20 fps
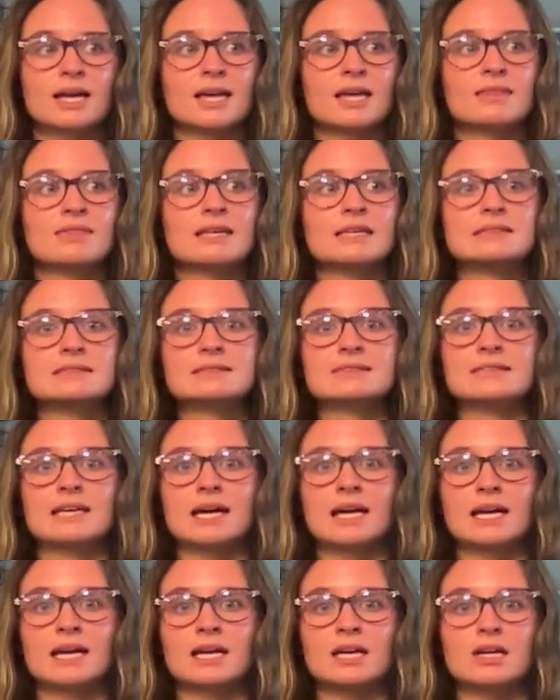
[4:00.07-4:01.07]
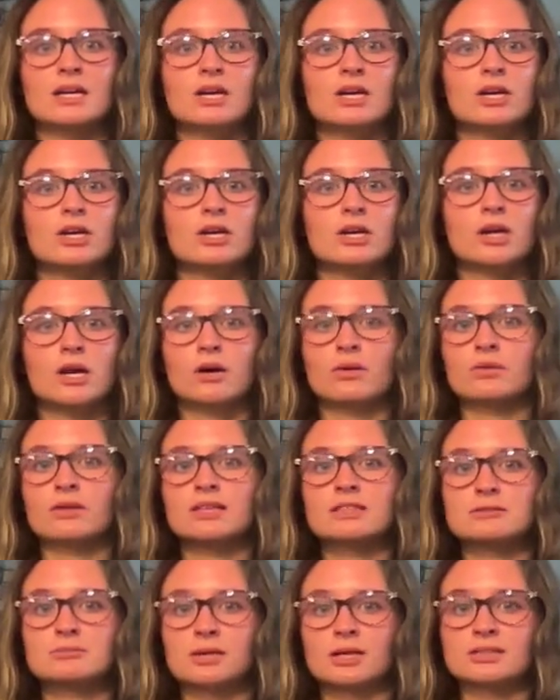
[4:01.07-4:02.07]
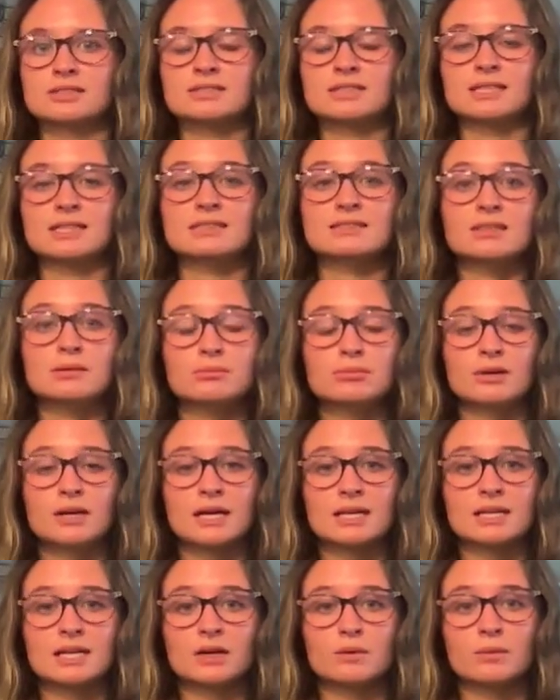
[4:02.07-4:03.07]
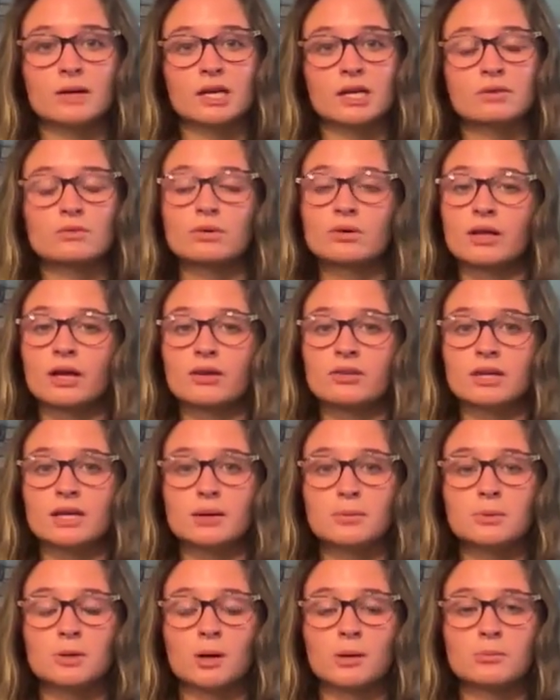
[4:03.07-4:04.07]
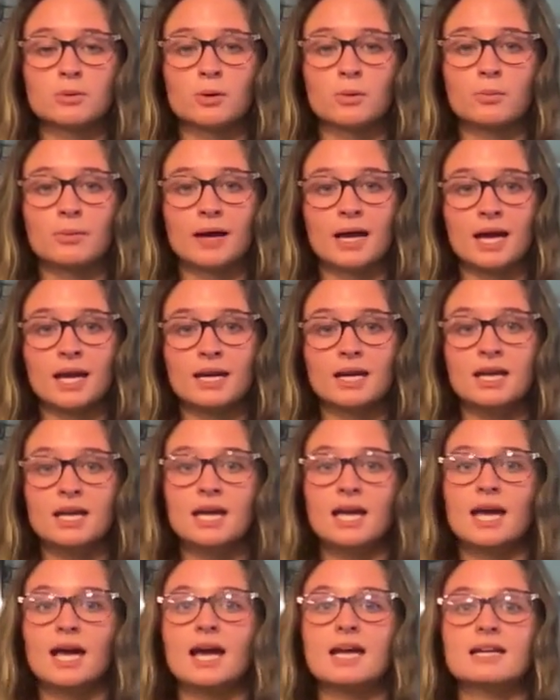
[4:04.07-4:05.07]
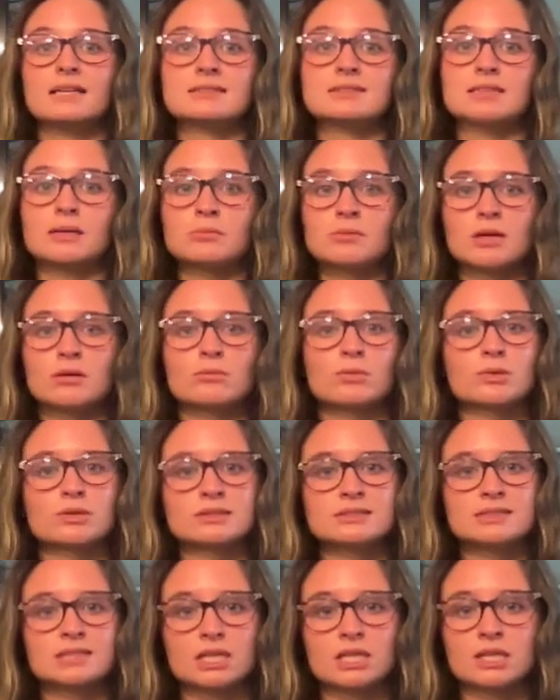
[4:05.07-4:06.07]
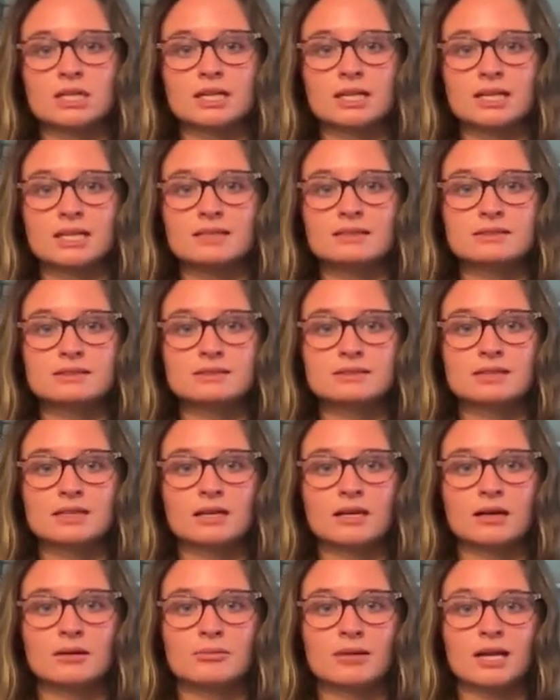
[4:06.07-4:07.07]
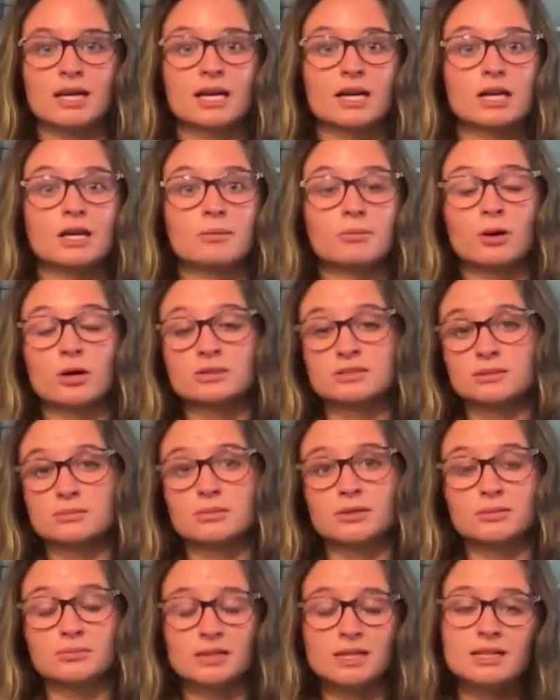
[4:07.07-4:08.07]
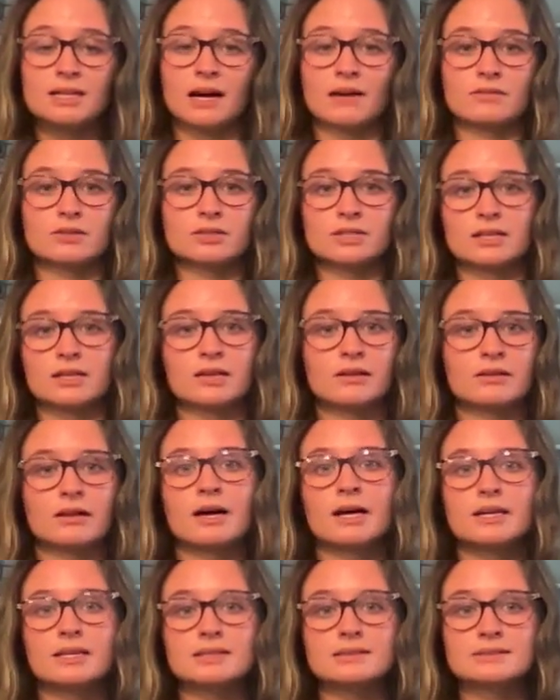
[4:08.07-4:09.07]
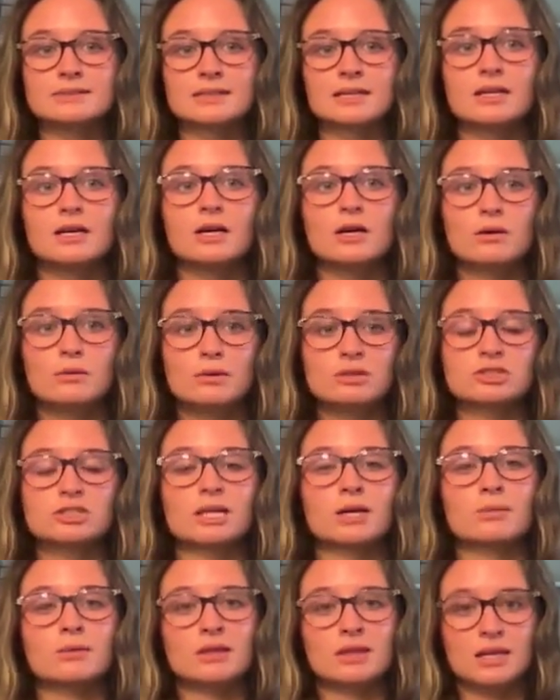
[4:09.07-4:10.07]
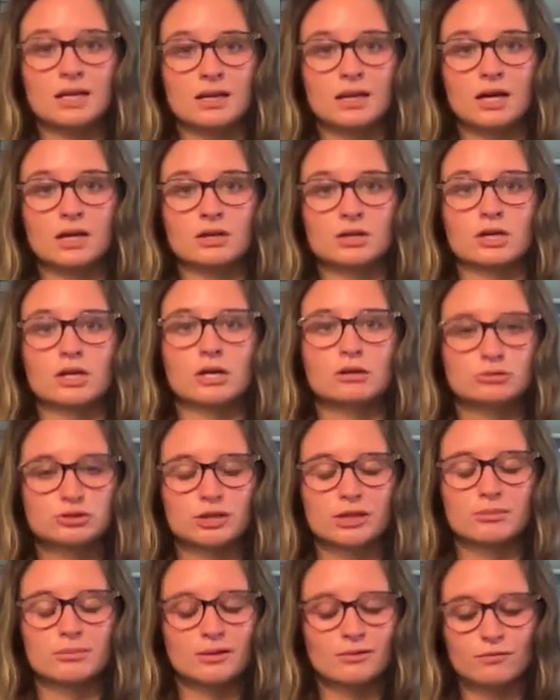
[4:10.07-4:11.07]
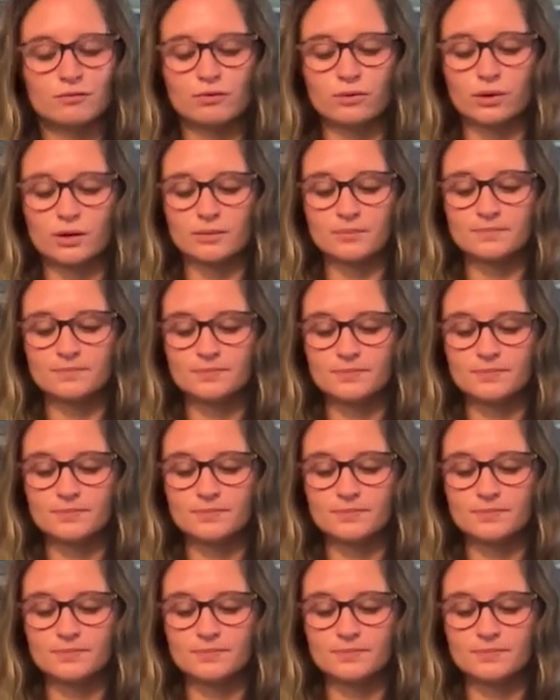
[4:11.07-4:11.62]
can then say, this person isn't pregnant, we can rule out the abdominal pain, and it's something more serious, and it could possibly be diverticulitis, which they would then undergo treatment for.